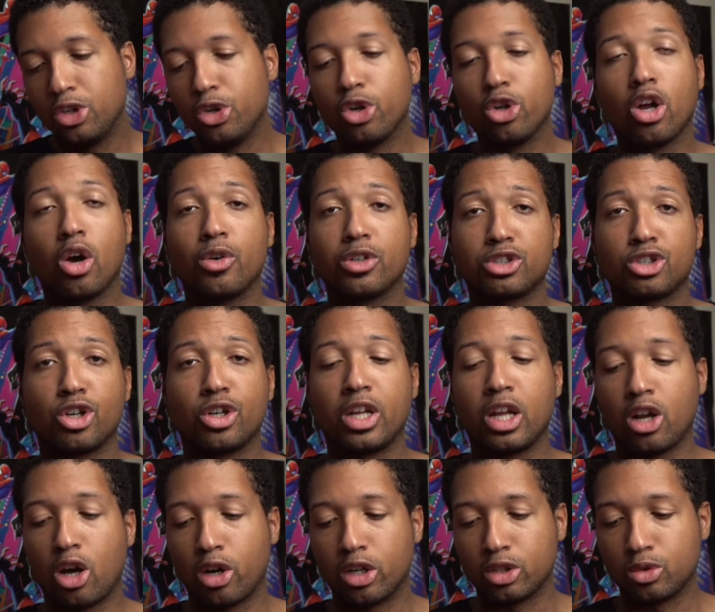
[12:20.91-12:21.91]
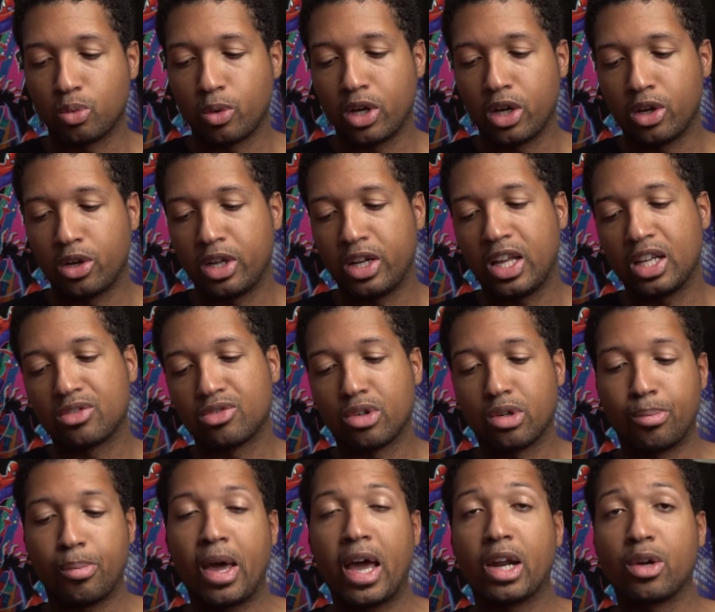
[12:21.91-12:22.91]
you can always turn that on as well, and that's
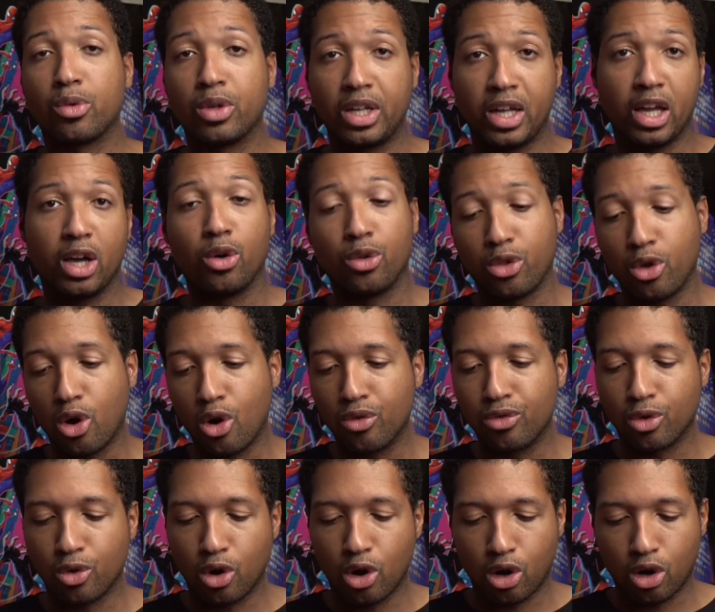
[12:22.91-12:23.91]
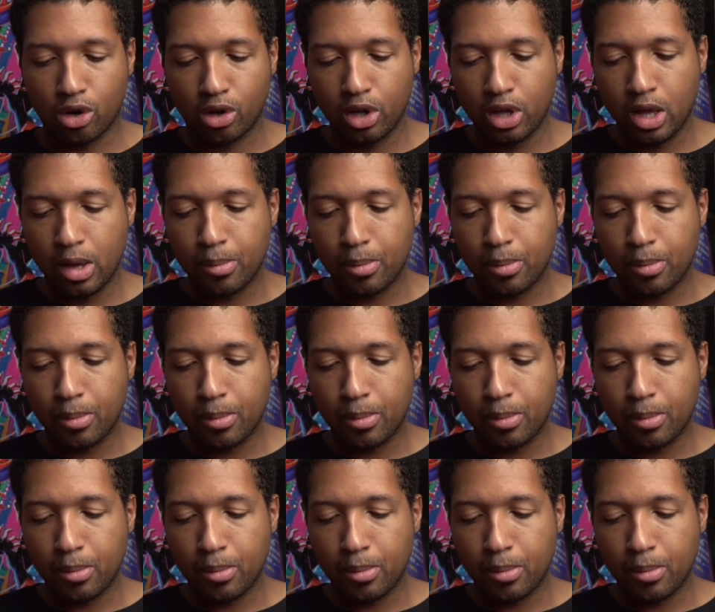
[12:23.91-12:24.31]
for battery health overall.